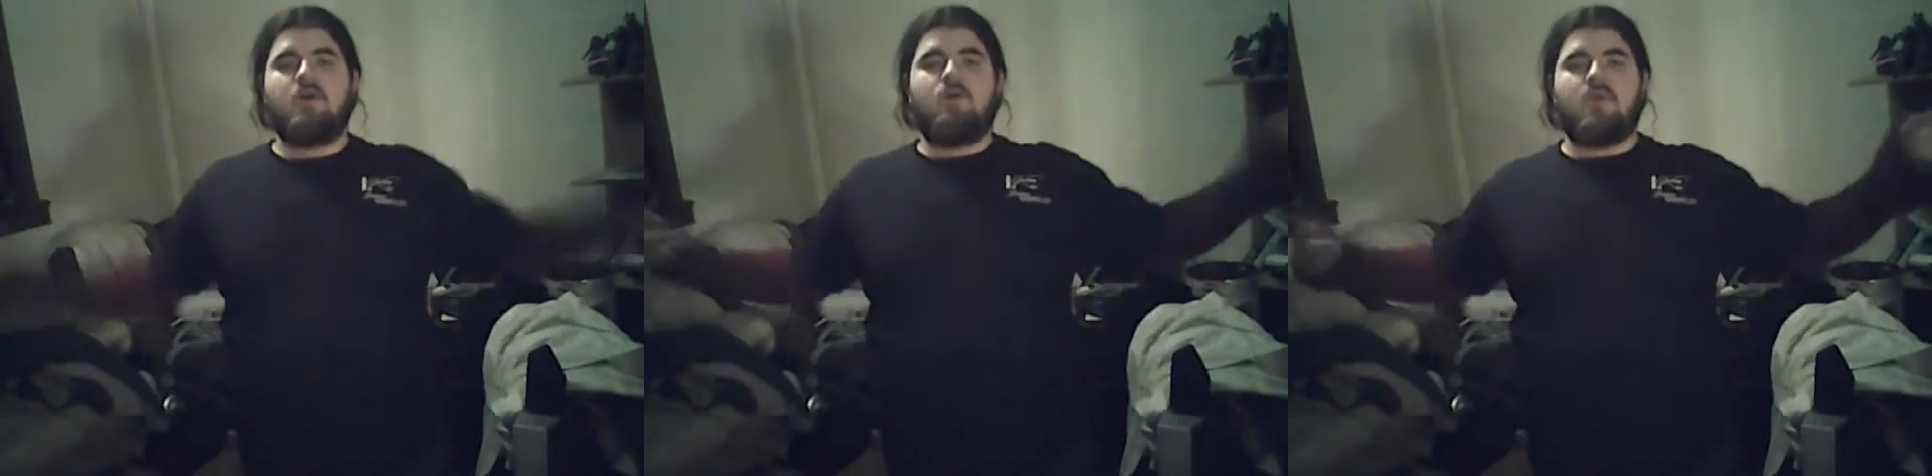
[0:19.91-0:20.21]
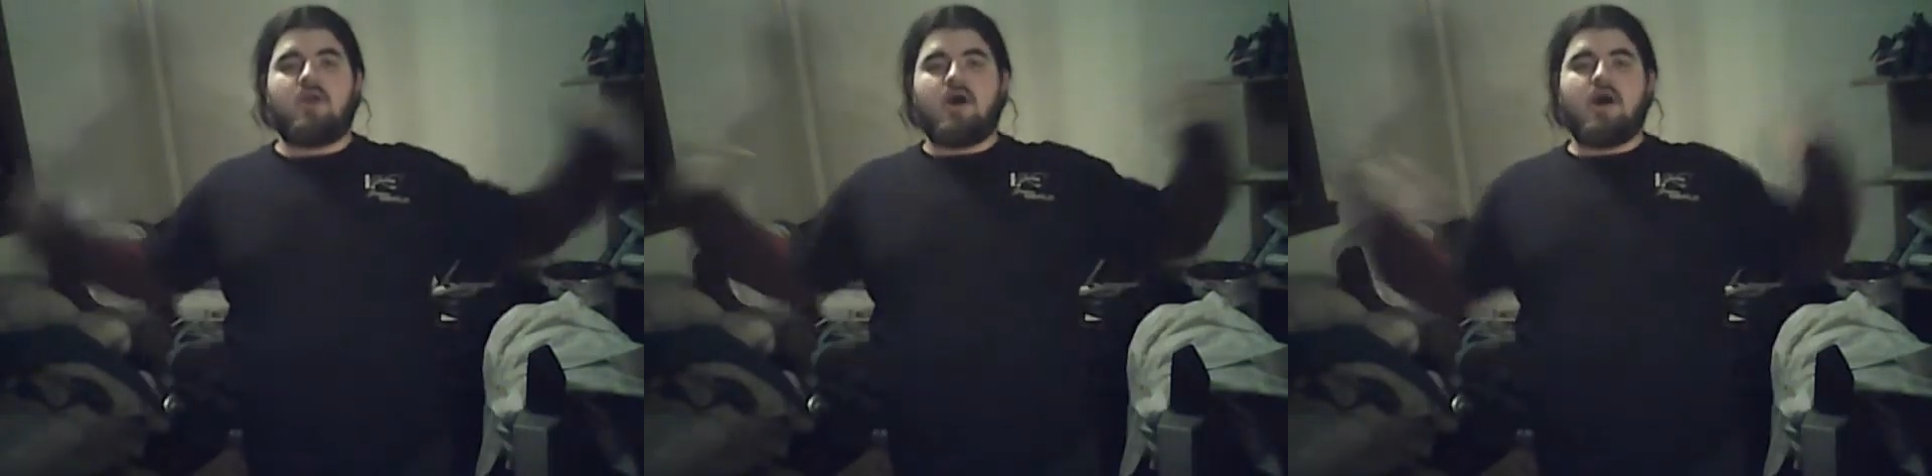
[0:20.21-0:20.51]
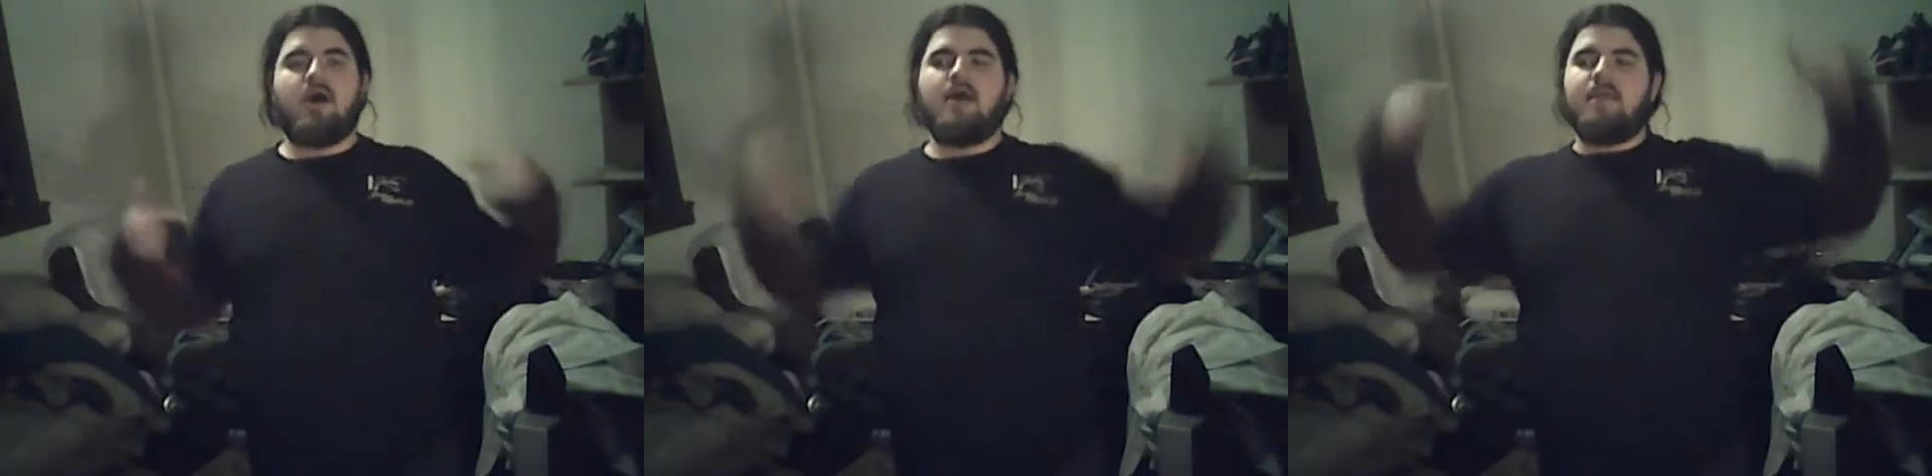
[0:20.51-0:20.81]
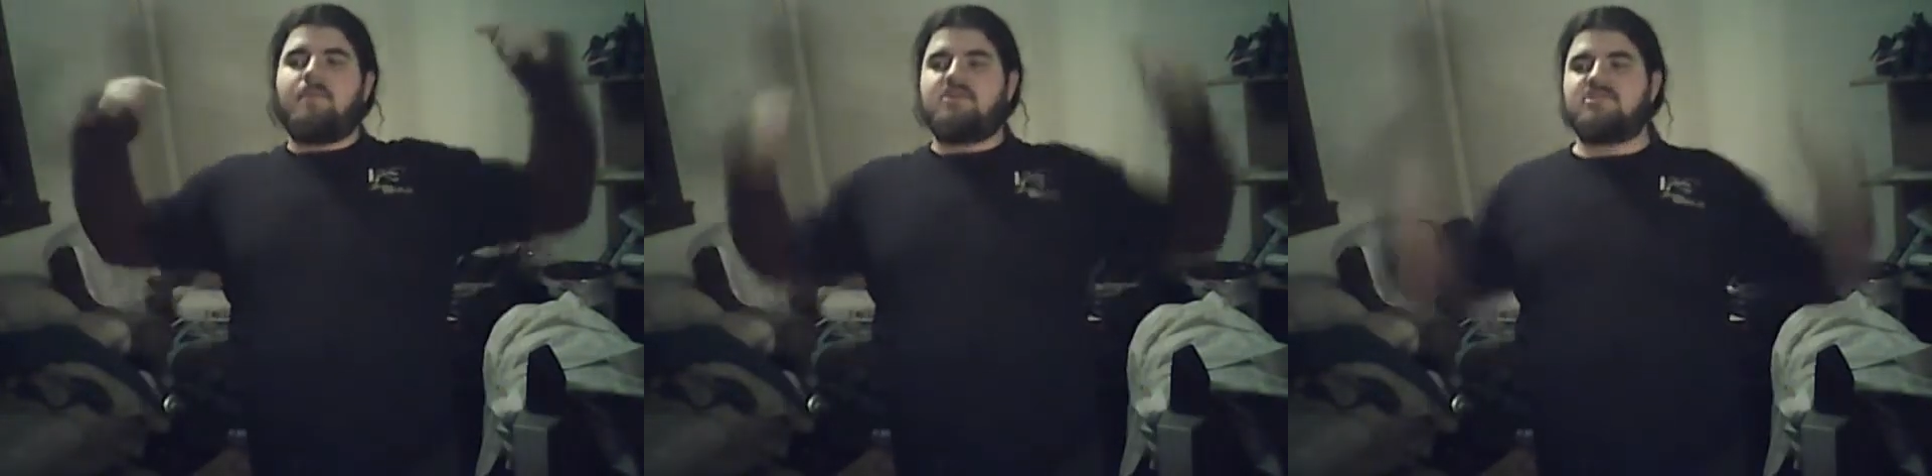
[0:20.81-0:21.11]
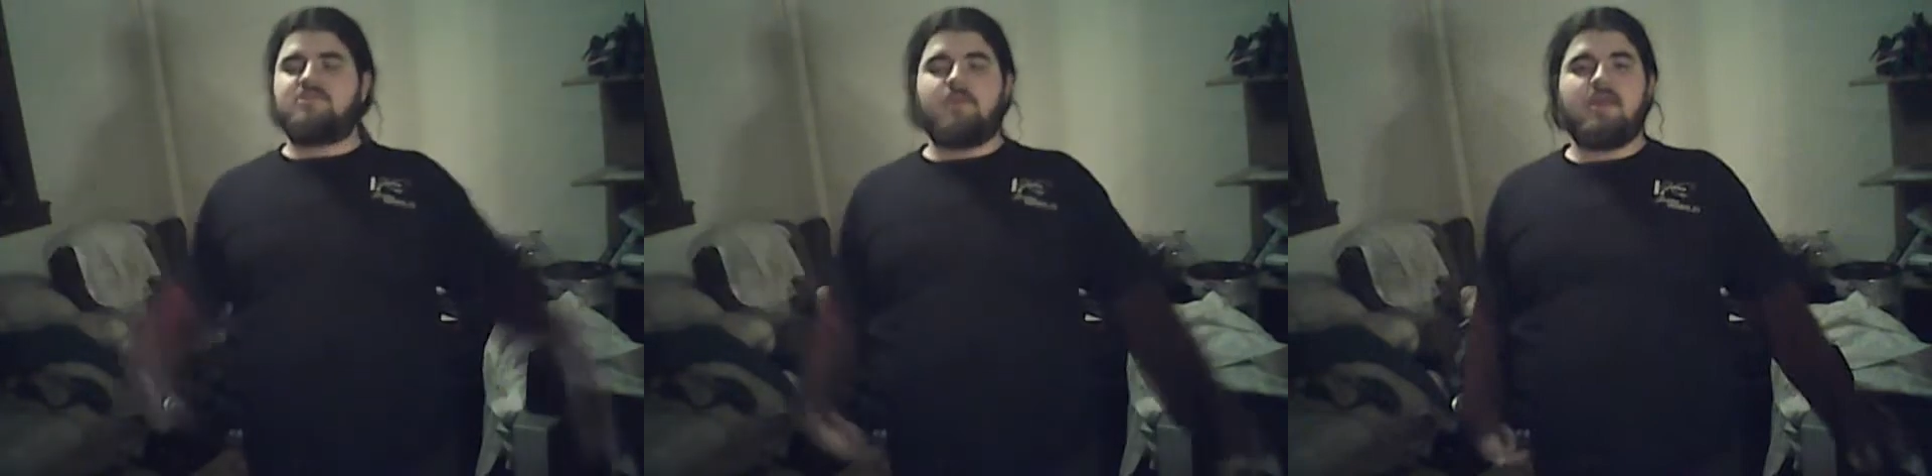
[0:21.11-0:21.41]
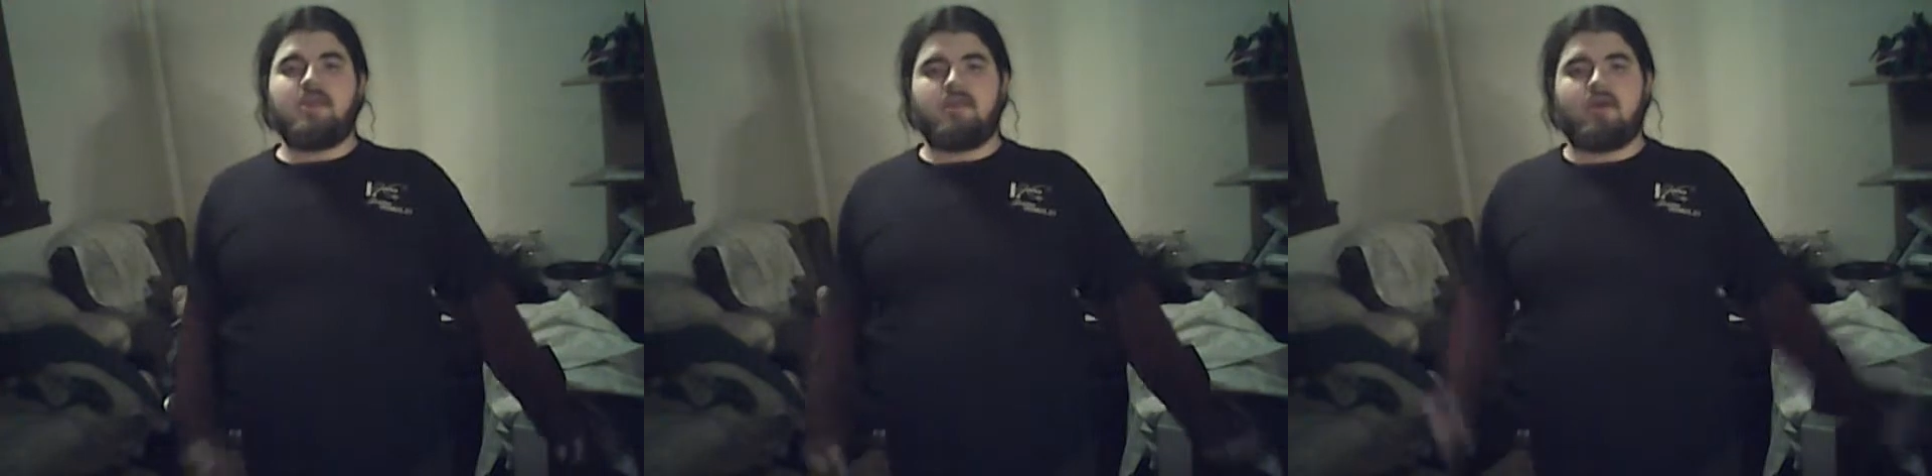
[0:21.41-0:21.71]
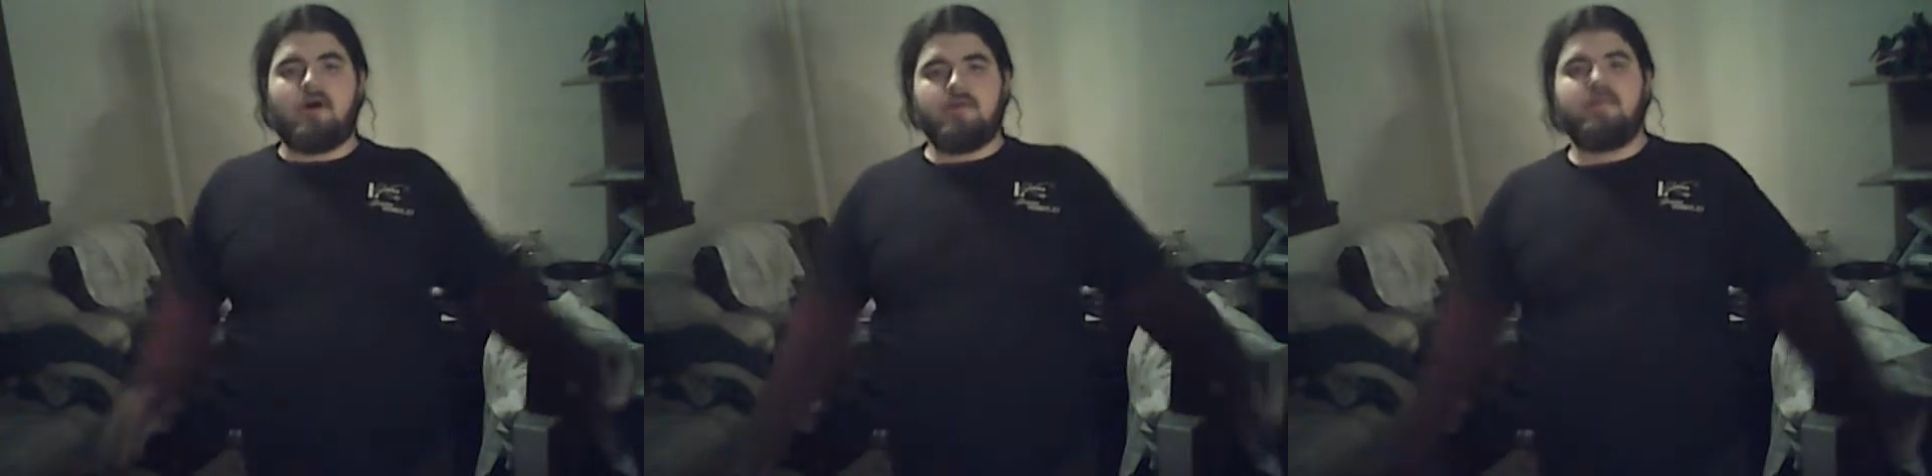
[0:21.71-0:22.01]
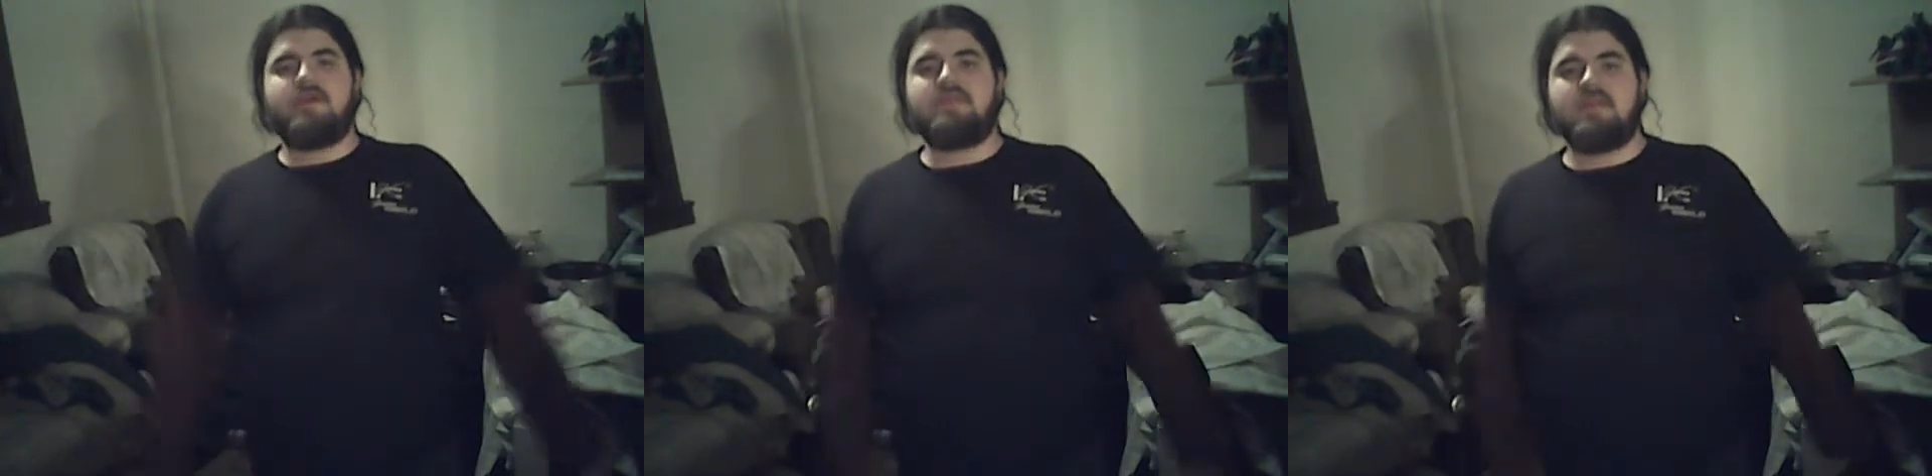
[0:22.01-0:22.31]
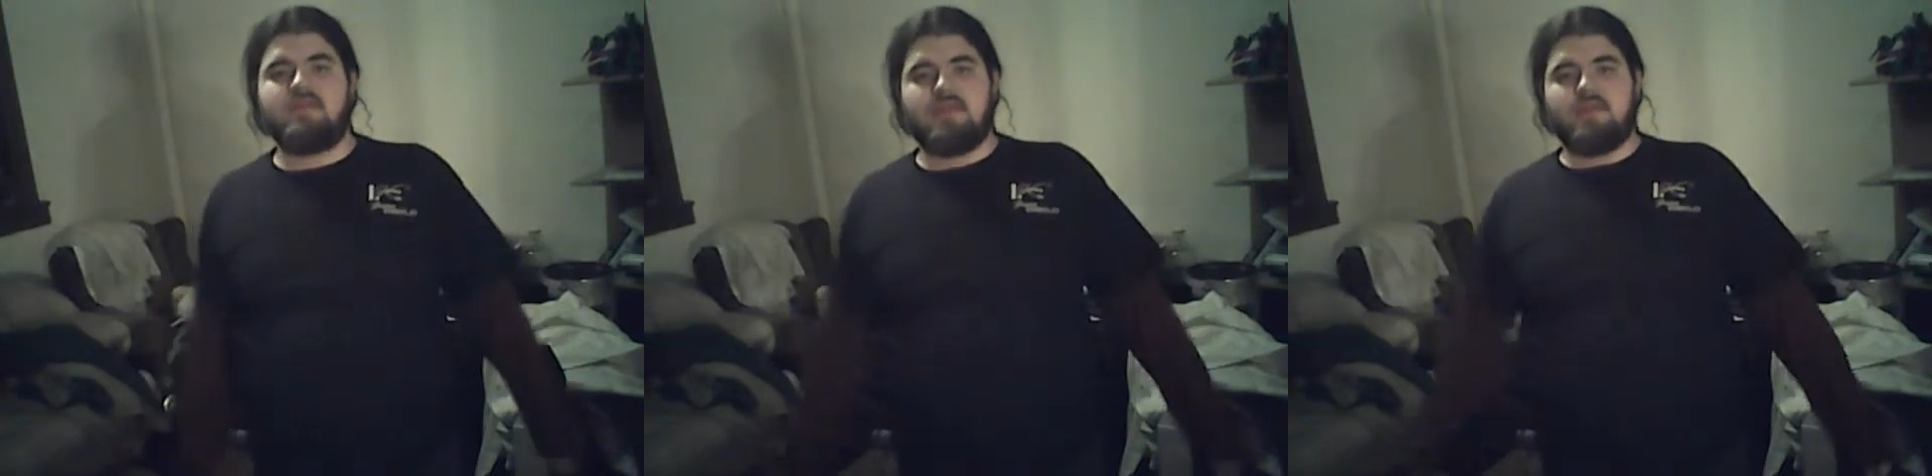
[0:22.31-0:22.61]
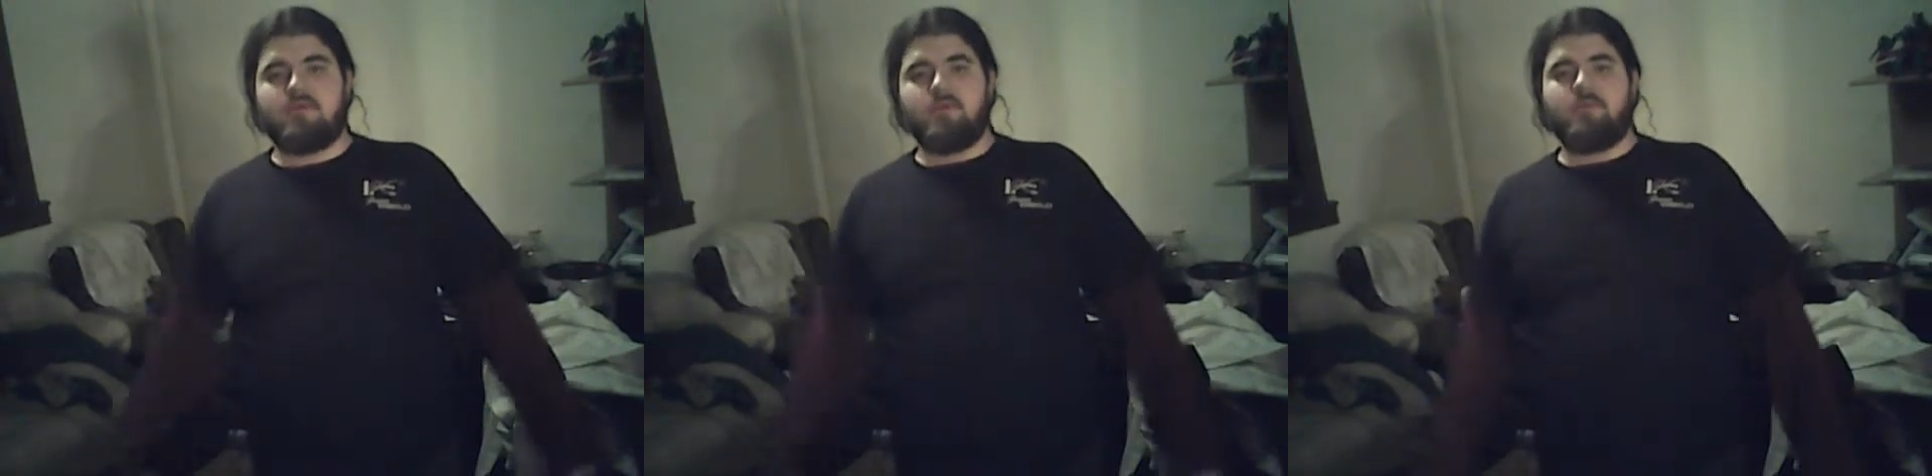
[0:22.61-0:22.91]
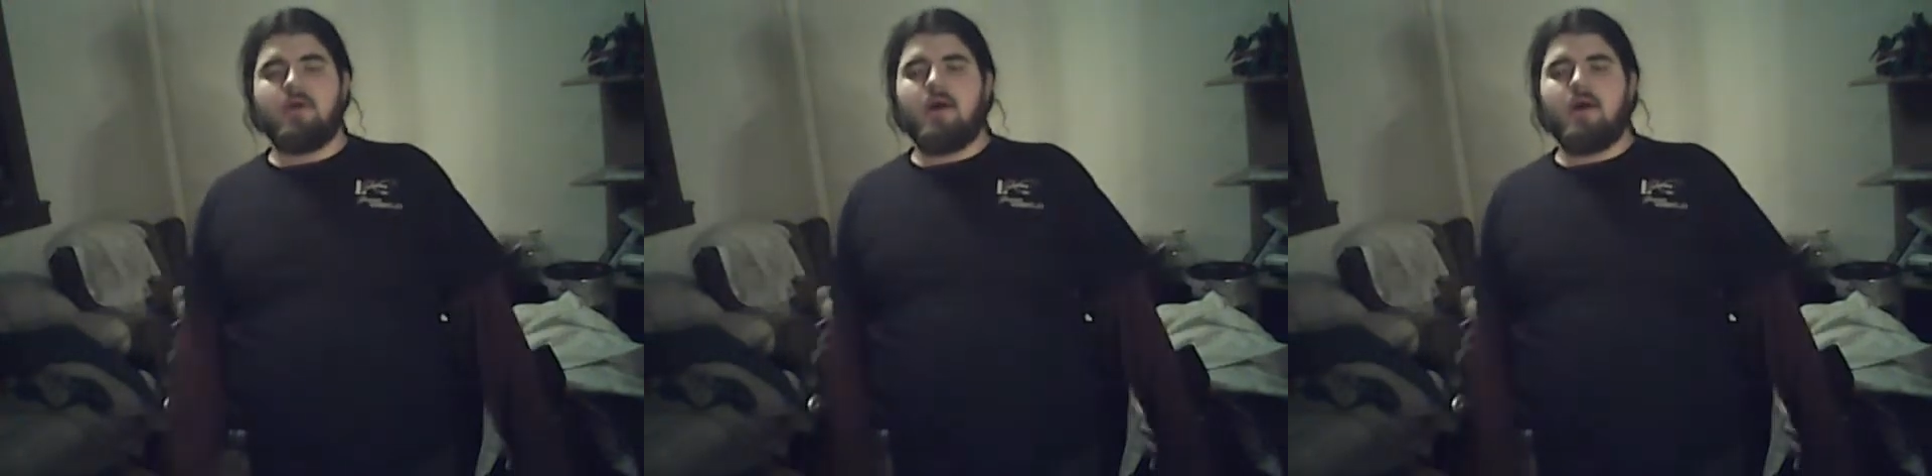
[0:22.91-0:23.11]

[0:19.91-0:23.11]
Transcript: where I participated in an online D&D group